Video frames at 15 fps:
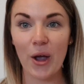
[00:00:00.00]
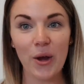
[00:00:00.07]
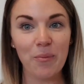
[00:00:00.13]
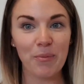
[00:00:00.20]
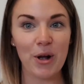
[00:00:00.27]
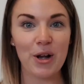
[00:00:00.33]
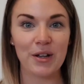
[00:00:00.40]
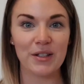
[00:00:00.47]
Home
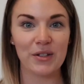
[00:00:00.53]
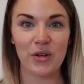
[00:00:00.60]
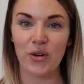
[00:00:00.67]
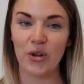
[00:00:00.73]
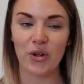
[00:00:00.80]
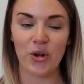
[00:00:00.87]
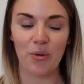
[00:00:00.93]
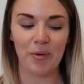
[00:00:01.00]
Bargains
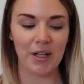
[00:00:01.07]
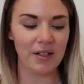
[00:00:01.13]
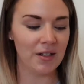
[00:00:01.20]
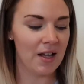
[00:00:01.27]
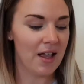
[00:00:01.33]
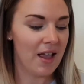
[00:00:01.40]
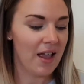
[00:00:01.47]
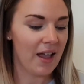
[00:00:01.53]
haul coming.
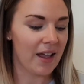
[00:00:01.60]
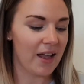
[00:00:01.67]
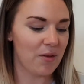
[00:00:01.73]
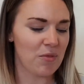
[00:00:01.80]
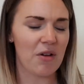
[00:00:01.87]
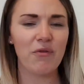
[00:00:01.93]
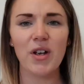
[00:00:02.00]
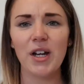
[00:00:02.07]

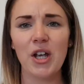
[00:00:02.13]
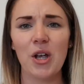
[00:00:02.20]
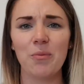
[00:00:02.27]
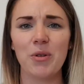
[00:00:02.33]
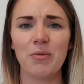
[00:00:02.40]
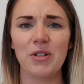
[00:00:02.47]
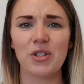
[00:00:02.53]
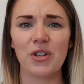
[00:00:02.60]
I really
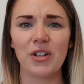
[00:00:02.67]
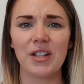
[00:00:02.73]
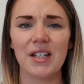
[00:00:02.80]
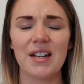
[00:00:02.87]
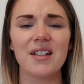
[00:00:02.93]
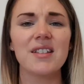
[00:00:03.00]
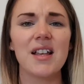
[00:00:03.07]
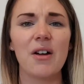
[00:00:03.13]
hope you enjoyed
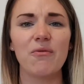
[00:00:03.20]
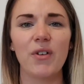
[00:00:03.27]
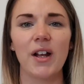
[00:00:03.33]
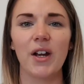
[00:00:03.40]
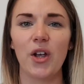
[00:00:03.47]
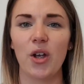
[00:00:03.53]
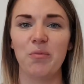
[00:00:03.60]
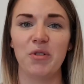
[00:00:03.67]
this. I
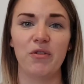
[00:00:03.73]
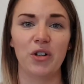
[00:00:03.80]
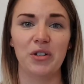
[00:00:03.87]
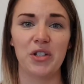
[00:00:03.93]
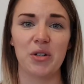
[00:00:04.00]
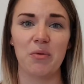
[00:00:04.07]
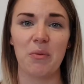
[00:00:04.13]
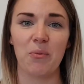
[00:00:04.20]
really hope you're all
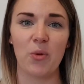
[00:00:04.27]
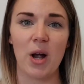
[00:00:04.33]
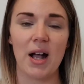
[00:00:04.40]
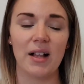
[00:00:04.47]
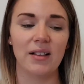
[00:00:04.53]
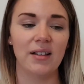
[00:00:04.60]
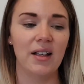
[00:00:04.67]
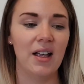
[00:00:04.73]
doing
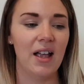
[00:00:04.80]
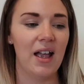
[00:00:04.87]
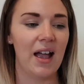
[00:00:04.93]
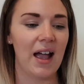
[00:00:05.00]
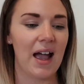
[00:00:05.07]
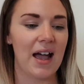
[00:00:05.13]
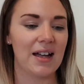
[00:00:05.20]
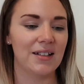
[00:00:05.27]
well,
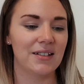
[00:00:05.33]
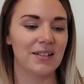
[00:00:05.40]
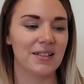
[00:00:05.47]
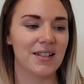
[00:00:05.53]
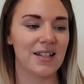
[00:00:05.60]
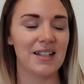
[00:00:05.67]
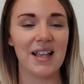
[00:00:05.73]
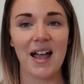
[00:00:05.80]

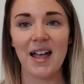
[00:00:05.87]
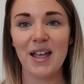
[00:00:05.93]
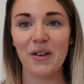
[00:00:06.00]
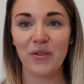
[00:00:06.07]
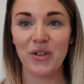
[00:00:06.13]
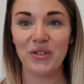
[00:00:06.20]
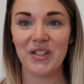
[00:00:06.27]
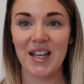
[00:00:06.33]
and yeah,
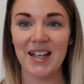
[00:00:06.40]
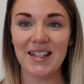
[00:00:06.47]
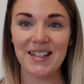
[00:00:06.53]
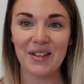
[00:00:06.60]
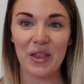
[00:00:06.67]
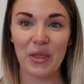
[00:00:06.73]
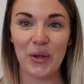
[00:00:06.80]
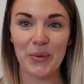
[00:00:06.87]
if you did,
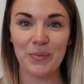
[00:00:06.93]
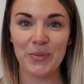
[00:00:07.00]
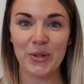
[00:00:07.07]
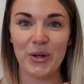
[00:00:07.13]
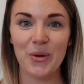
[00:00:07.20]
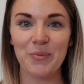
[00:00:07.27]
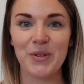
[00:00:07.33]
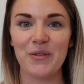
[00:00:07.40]
thumbs
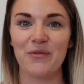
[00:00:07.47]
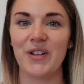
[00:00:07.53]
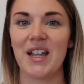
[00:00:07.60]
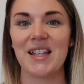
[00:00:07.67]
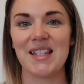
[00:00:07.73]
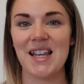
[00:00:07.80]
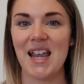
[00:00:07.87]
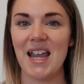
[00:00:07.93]
up, don't
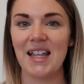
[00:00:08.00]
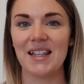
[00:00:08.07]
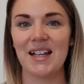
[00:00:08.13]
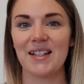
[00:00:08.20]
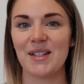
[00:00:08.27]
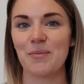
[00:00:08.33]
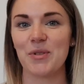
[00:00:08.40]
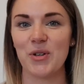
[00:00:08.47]
forget to hit
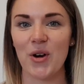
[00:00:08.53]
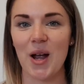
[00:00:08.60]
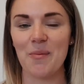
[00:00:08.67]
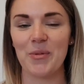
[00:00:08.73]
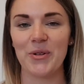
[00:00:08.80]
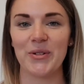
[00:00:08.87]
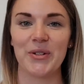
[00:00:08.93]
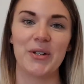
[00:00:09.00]
that
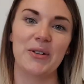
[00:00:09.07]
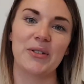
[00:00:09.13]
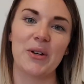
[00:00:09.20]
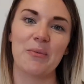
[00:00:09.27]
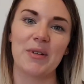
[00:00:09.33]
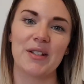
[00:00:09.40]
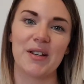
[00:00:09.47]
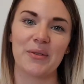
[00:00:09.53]
subscribe button so you
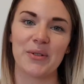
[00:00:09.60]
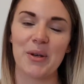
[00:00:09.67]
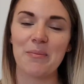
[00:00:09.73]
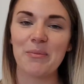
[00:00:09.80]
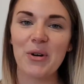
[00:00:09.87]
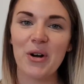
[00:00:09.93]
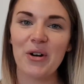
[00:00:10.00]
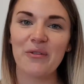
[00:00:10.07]
don't miss out
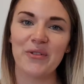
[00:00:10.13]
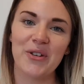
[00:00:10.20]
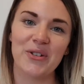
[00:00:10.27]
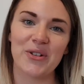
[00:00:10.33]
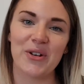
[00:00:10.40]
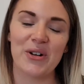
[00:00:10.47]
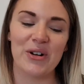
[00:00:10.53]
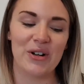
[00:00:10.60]
on more
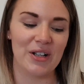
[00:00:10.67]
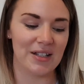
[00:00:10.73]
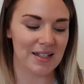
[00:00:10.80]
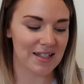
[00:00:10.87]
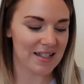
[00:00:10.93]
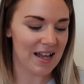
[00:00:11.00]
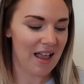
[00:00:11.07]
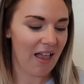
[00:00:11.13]
future
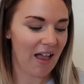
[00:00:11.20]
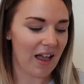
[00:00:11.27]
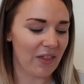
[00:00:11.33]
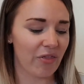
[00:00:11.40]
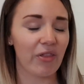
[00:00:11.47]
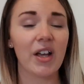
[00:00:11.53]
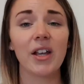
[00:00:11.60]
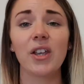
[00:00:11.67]
hauls.
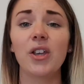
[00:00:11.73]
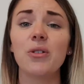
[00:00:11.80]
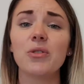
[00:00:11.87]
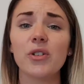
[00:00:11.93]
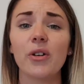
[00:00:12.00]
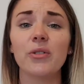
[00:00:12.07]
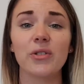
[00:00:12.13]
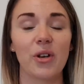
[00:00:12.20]
And thank you
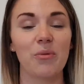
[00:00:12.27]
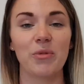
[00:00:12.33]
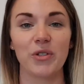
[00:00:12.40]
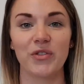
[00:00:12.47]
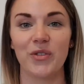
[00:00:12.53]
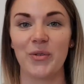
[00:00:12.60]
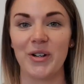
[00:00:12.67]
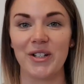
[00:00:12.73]
so
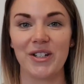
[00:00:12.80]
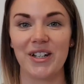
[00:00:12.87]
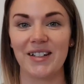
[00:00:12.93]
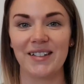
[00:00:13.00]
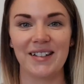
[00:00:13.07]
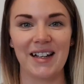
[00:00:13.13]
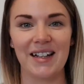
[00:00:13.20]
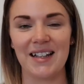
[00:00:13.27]
much for
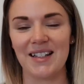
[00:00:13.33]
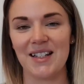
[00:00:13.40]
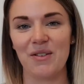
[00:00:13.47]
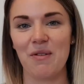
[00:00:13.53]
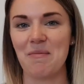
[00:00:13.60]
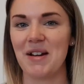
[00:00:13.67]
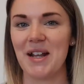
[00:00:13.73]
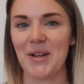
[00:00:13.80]
watching, and I'll see
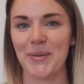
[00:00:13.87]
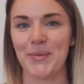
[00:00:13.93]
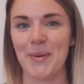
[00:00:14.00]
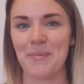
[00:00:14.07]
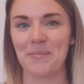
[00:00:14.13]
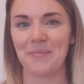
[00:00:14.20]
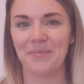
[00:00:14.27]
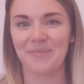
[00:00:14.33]
you in my next
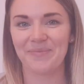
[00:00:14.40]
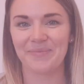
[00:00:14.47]
one.